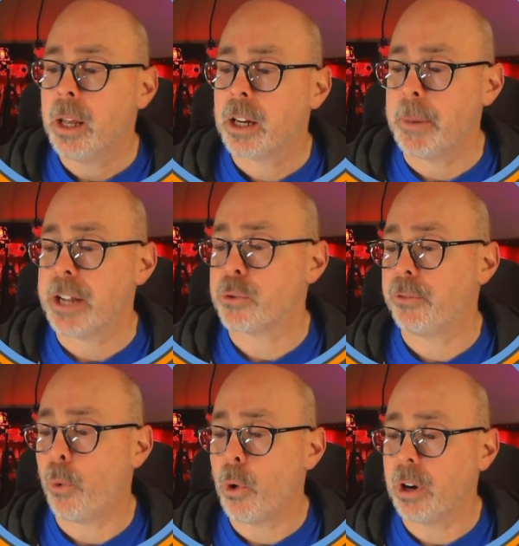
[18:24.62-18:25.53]
Commands with
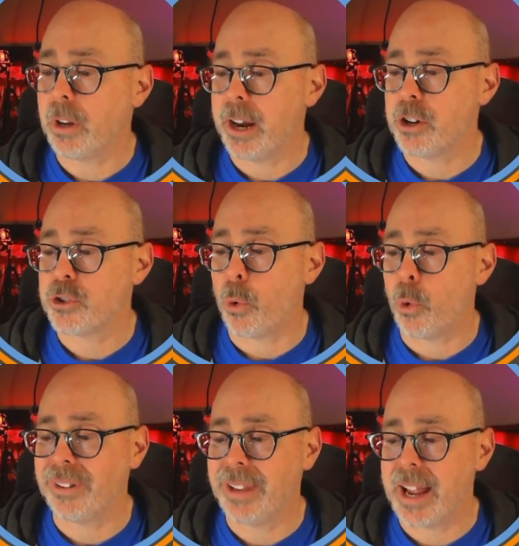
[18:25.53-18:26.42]
four letters
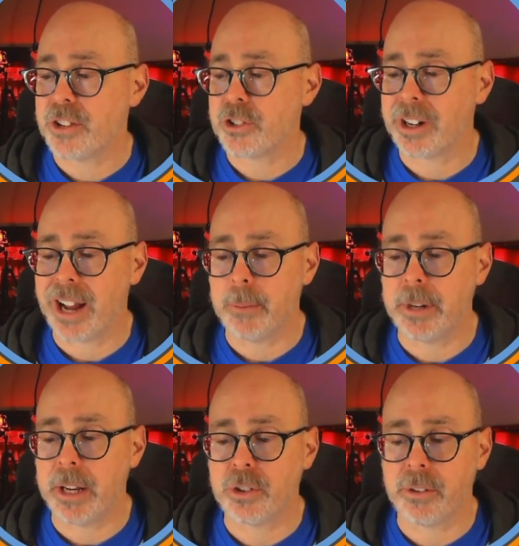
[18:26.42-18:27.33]
or less are a
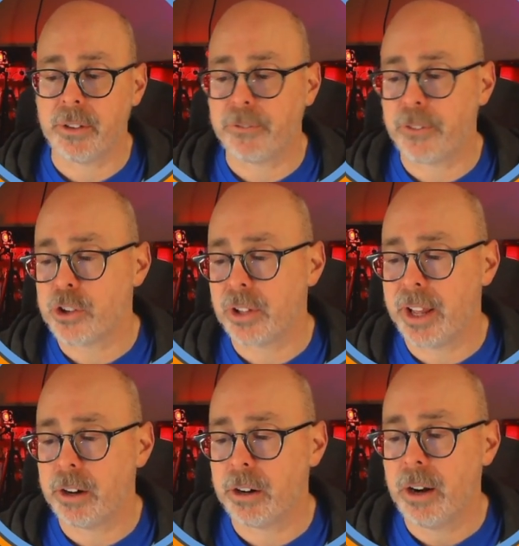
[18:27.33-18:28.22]
combination of the first
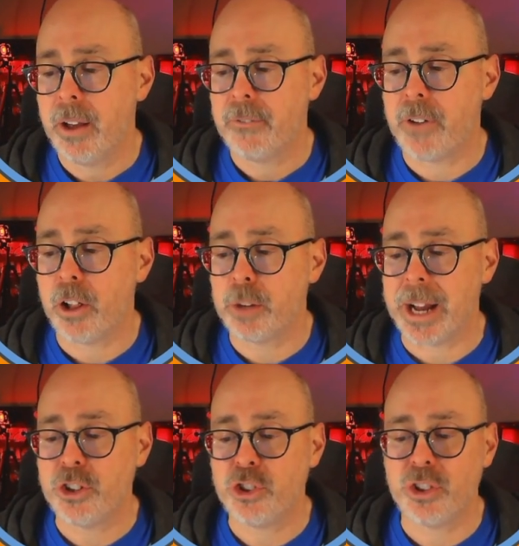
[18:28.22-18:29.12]
letter followed
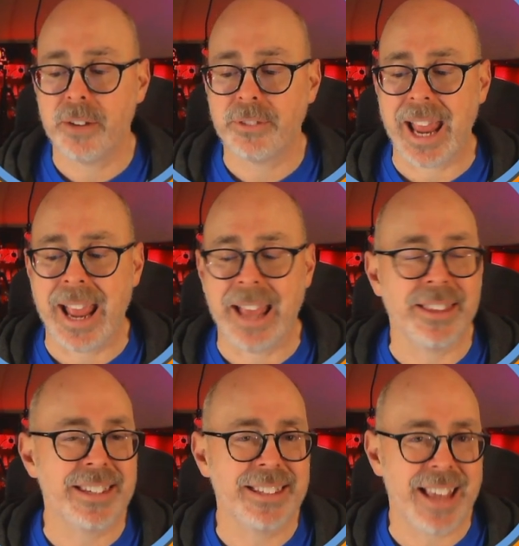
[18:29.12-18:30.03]
by shift and
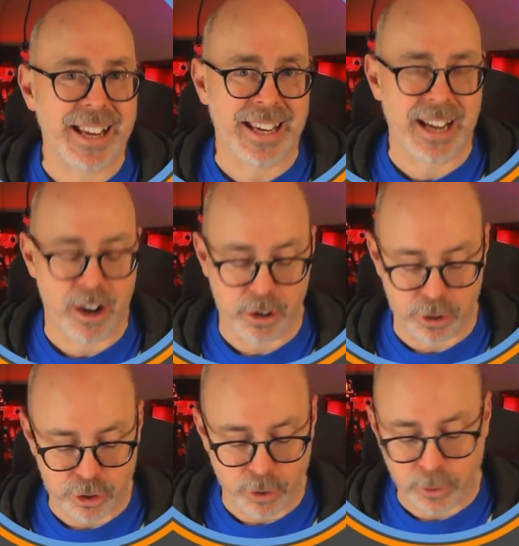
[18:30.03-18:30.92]
the second character.
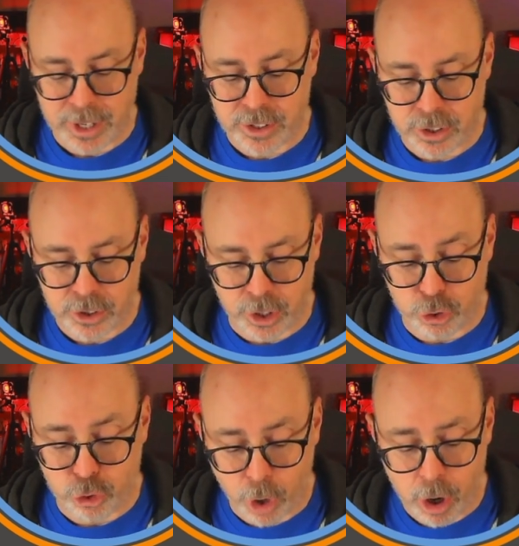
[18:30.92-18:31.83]
So for instance, the
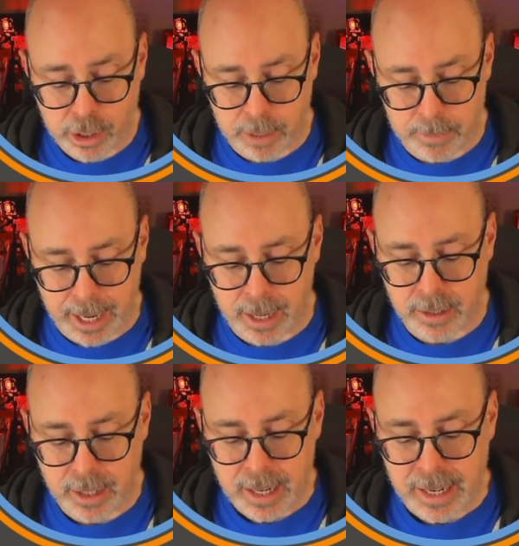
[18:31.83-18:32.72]
draw
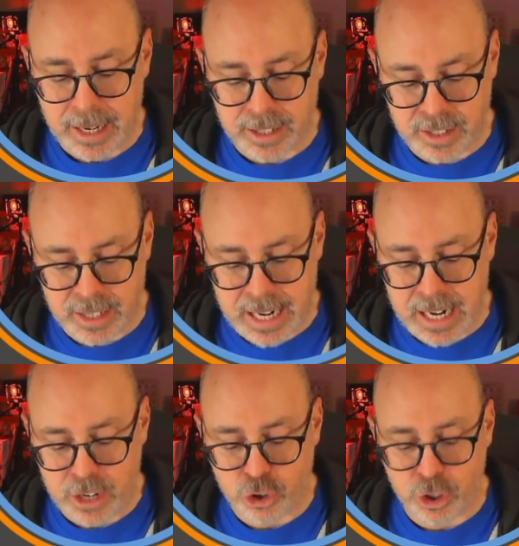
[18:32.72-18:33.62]
command is
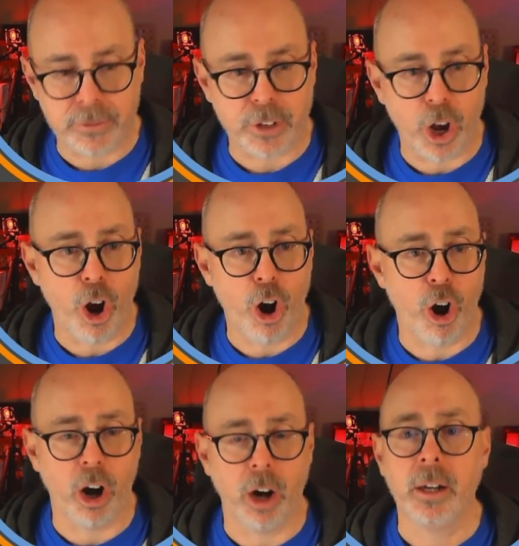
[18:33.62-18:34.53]
D shift
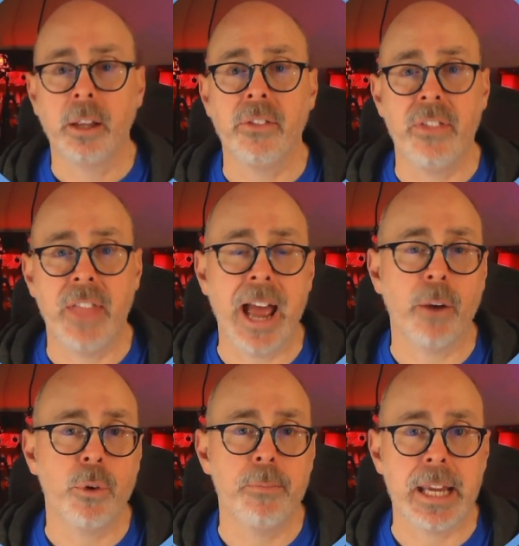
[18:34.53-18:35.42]
R. That
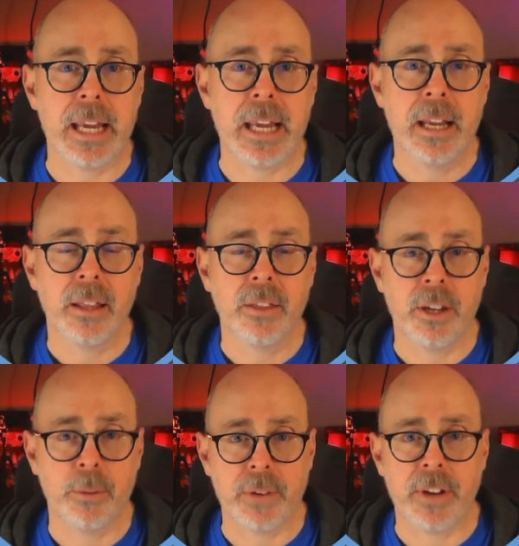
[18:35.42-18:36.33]
would be the
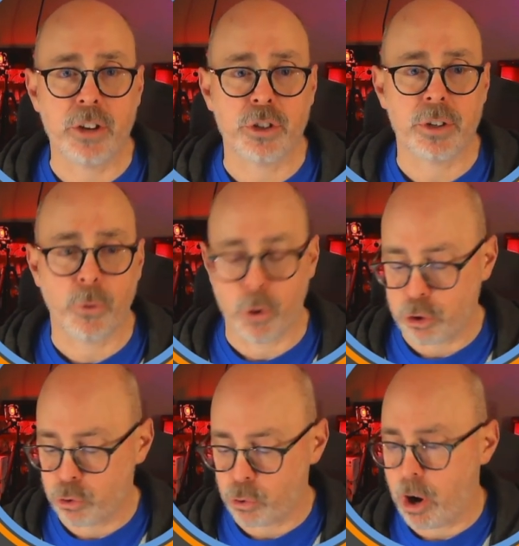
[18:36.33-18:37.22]
abbreviation for
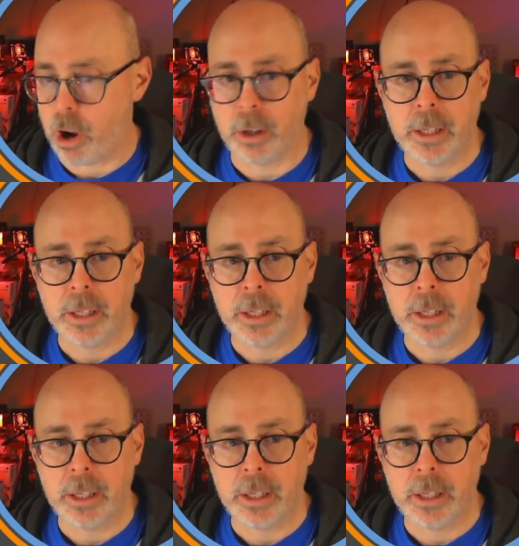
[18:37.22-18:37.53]
draw.